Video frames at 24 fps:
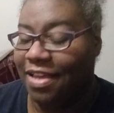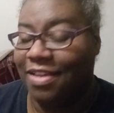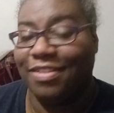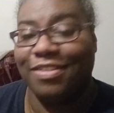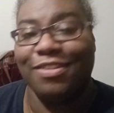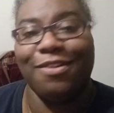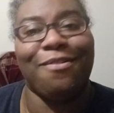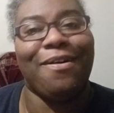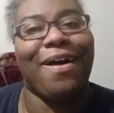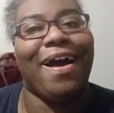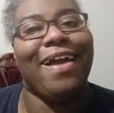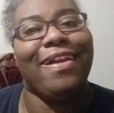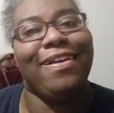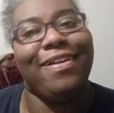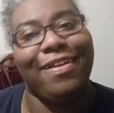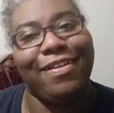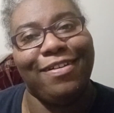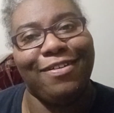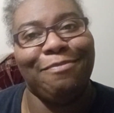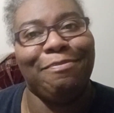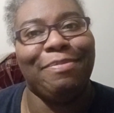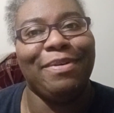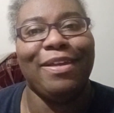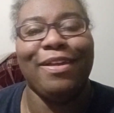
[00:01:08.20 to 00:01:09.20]
So, I
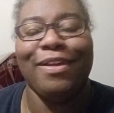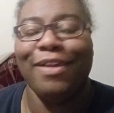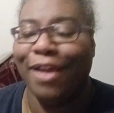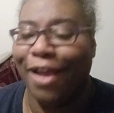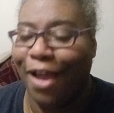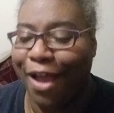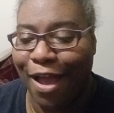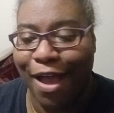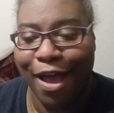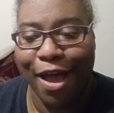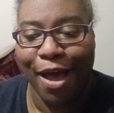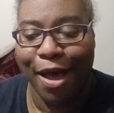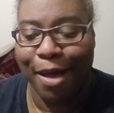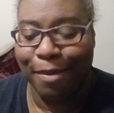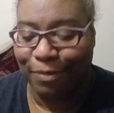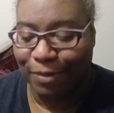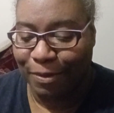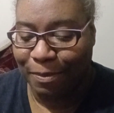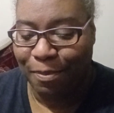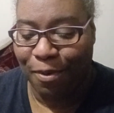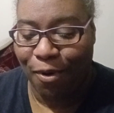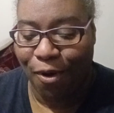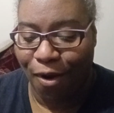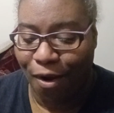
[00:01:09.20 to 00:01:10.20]
need to be up
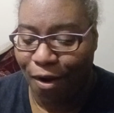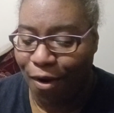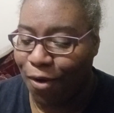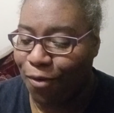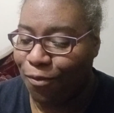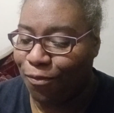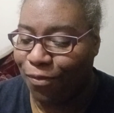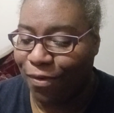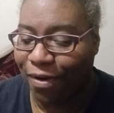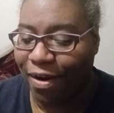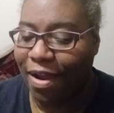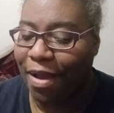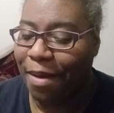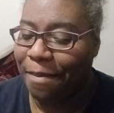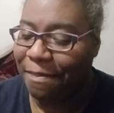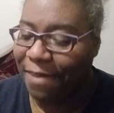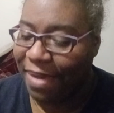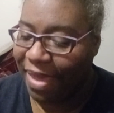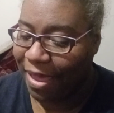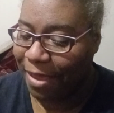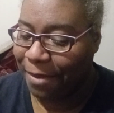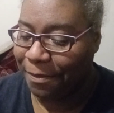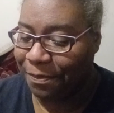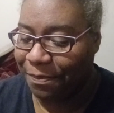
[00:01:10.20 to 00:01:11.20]
to par of where I'm
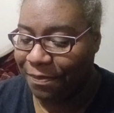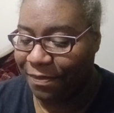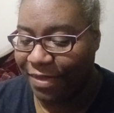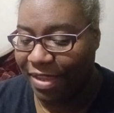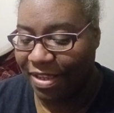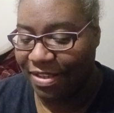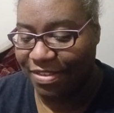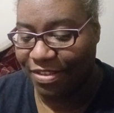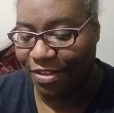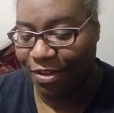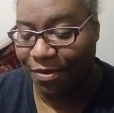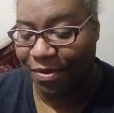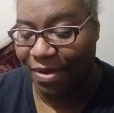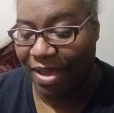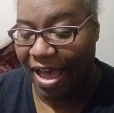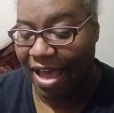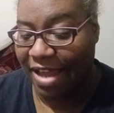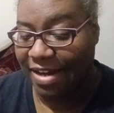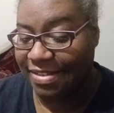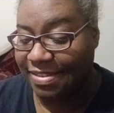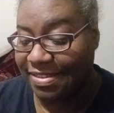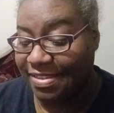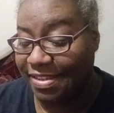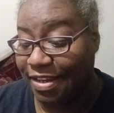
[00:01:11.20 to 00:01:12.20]
at. So,
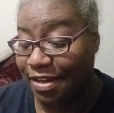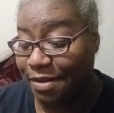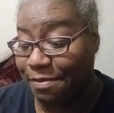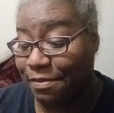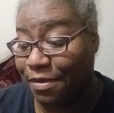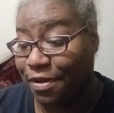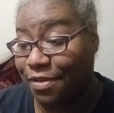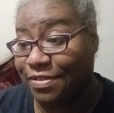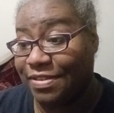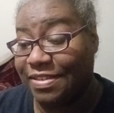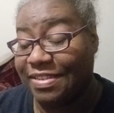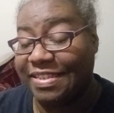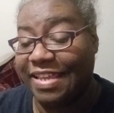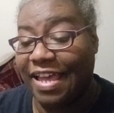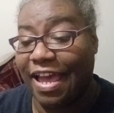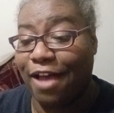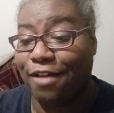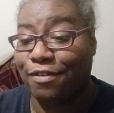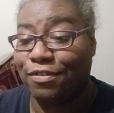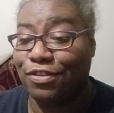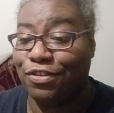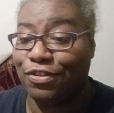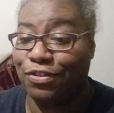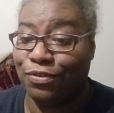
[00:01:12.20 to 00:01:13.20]
God is telling Moses
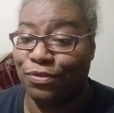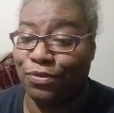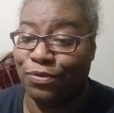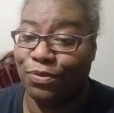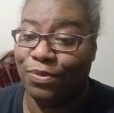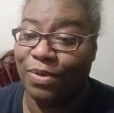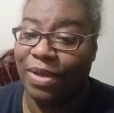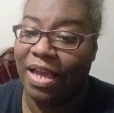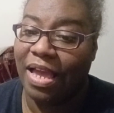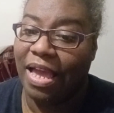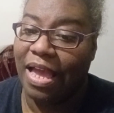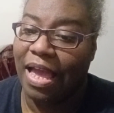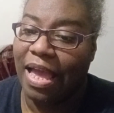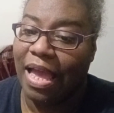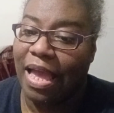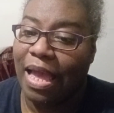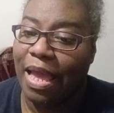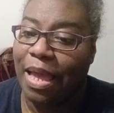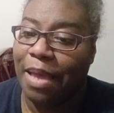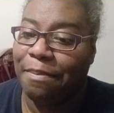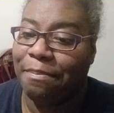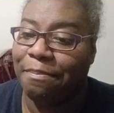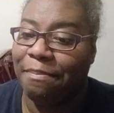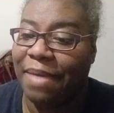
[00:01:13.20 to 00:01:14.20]
how to
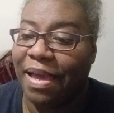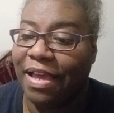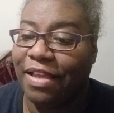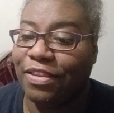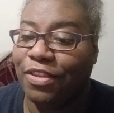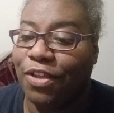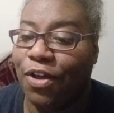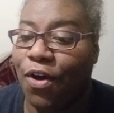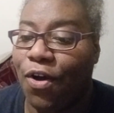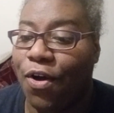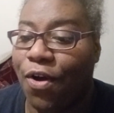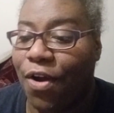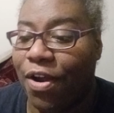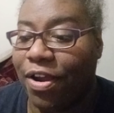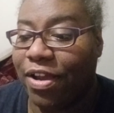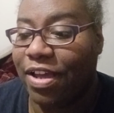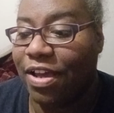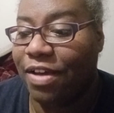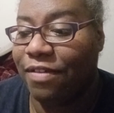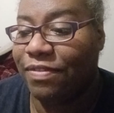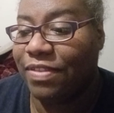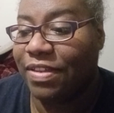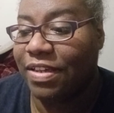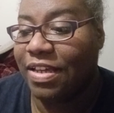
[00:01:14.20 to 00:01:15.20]
make the Ark
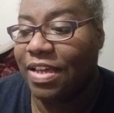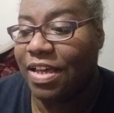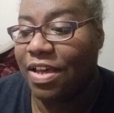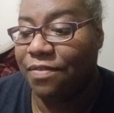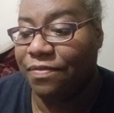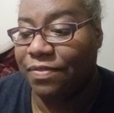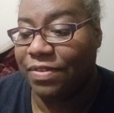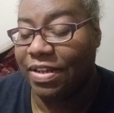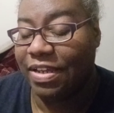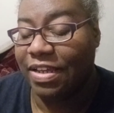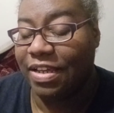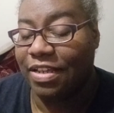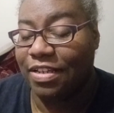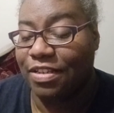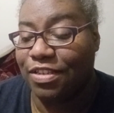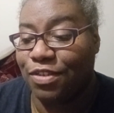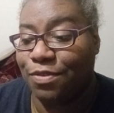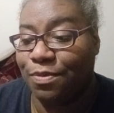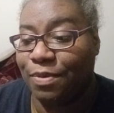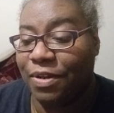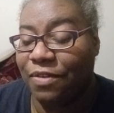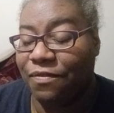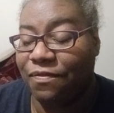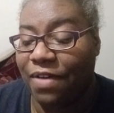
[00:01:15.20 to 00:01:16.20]
of the Covenant in
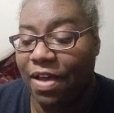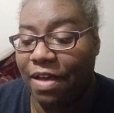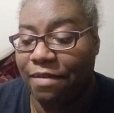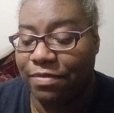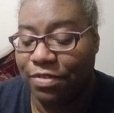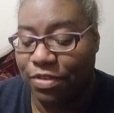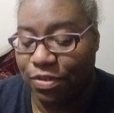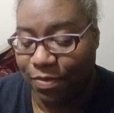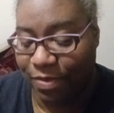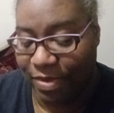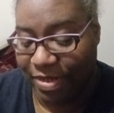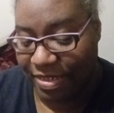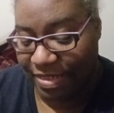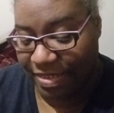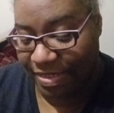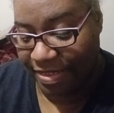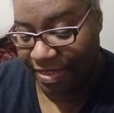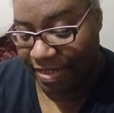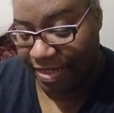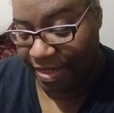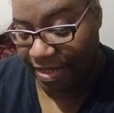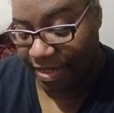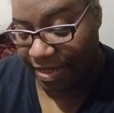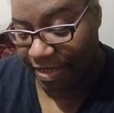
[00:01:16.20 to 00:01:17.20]
25 and
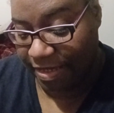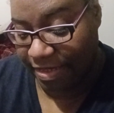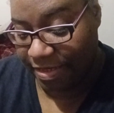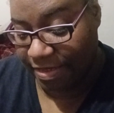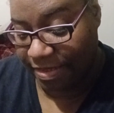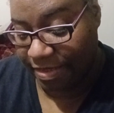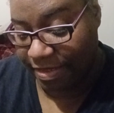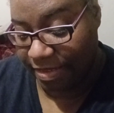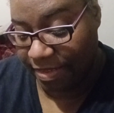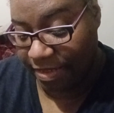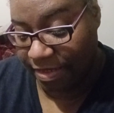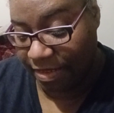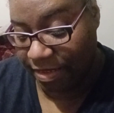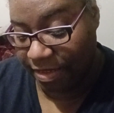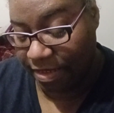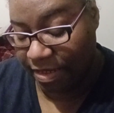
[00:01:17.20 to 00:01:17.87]
26.